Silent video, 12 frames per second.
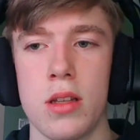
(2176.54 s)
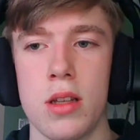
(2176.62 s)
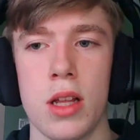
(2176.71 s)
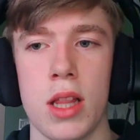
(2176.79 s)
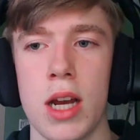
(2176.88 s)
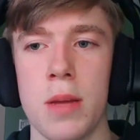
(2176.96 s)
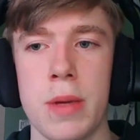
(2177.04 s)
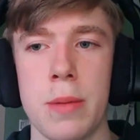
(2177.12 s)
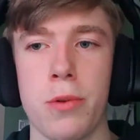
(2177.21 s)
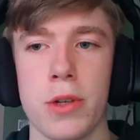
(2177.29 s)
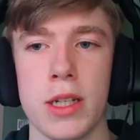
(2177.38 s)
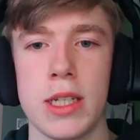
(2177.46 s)
a lot of
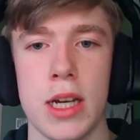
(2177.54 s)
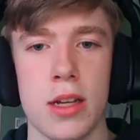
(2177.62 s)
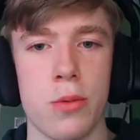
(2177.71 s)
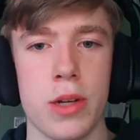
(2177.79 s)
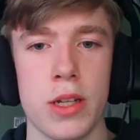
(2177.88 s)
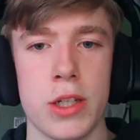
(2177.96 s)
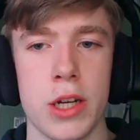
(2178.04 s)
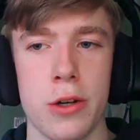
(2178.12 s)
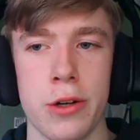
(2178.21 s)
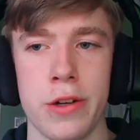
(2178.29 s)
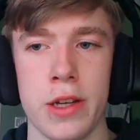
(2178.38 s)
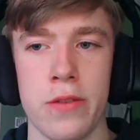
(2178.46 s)
people can tell when it's
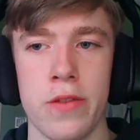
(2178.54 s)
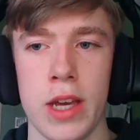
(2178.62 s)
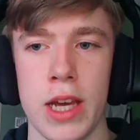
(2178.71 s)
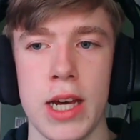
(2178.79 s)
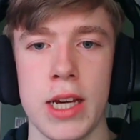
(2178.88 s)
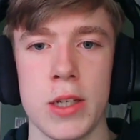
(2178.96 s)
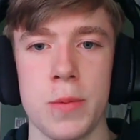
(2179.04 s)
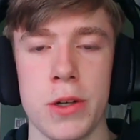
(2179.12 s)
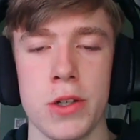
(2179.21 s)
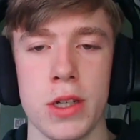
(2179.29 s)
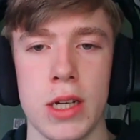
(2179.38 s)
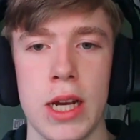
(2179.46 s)
generative AI,
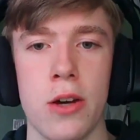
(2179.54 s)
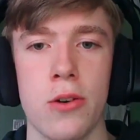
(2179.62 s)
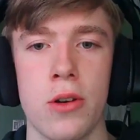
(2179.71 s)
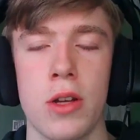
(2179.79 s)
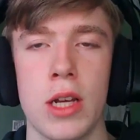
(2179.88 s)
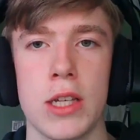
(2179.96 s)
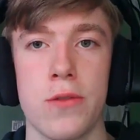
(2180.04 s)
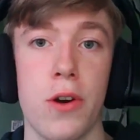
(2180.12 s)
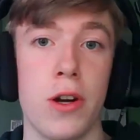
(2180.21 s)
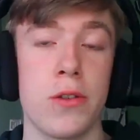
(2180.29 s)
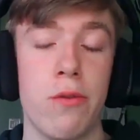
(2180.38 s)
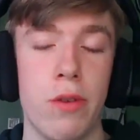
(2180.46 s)
especially now, as
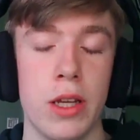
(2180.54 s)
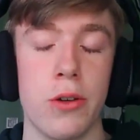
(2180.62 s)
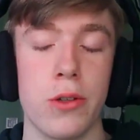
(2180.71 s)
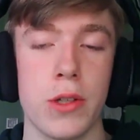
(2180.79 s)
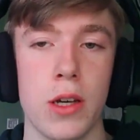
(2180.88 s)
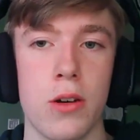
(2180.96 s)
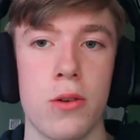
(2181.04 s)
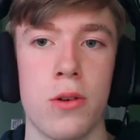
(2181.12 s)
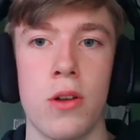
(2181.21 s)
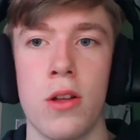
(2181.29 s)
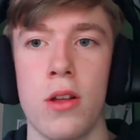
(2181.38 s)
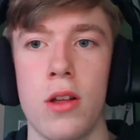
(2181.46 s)
far as videos go.
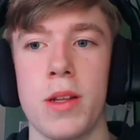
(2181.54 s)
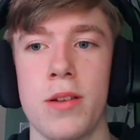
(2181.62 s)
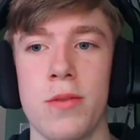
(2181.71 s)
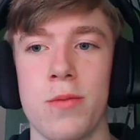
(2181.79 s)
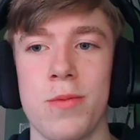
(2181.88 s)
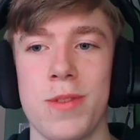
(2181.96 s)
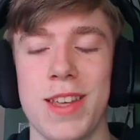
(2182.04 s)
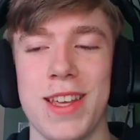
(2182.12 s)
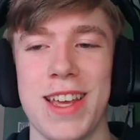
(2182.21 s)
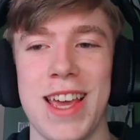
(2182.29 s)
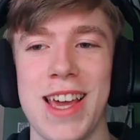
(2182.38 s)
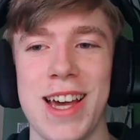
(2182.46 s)
And
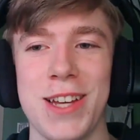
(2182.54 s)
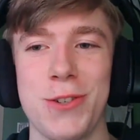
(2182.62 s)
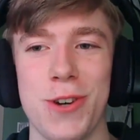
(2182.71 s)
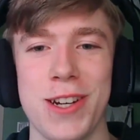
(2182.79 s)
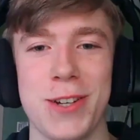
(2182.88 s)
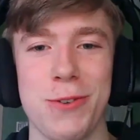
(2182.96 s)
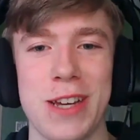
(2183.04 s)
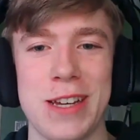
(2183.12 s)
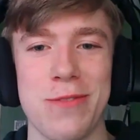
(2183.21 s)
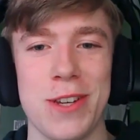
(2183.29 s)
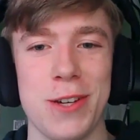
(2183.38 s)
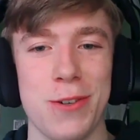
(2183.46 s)
AI trying to create
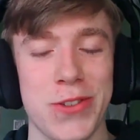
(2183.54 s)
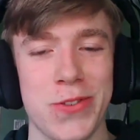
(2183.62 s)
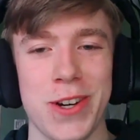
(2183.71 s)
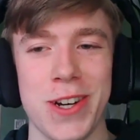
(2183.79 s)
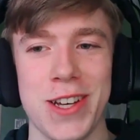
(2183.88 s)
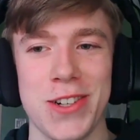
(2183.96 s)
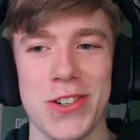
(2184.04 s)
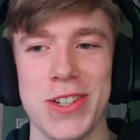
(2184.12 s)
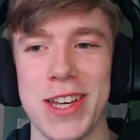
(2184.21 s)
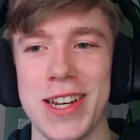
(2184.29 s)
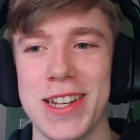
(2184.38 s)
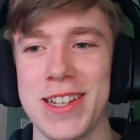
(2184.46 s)
a video is very
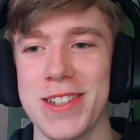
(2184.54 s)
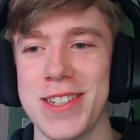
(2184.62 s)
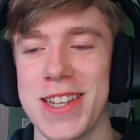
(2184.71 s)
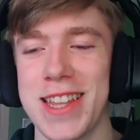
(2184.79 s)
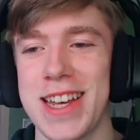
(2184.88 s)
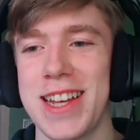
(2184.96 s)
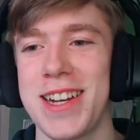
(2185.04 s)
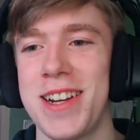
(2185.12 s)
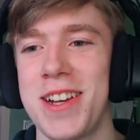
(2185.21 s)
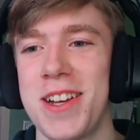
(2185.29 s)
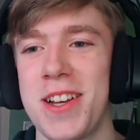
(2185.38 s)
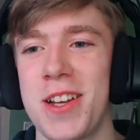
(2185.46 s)
entertaining, I'll say that.
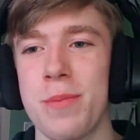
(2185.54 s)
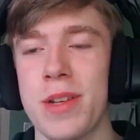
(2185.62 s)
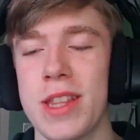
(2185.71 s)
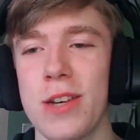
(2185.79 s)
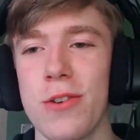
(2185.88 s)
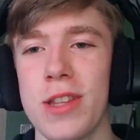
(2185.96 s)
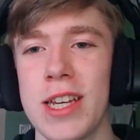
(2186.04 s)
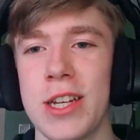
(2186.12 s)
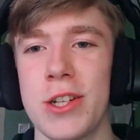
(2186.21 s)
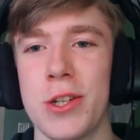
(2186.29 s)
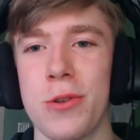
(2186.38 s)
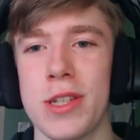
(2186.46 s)
But the only
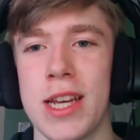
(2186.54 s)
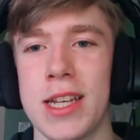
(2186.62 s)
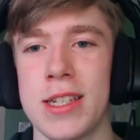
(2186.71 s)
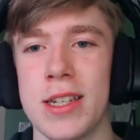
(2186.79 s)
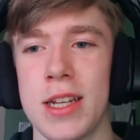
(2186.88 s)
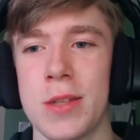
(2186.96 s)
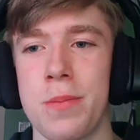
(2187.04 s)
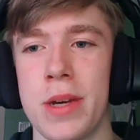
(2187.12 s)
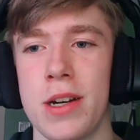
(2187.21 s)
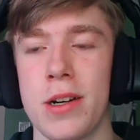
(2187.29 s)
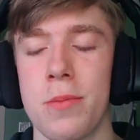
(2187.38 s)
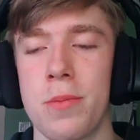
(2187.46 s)
issue is as it gets
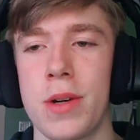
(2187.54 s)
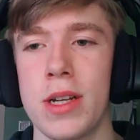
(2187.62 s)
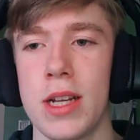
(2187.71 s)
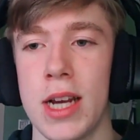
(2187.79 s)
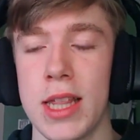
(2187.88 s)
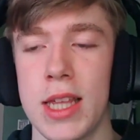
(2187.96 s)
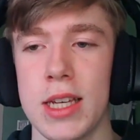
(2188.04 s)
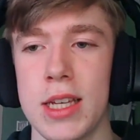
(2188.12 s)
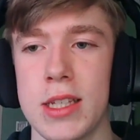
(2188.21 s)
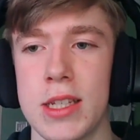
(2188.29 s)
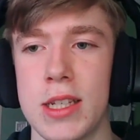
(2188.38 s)
better. But I think it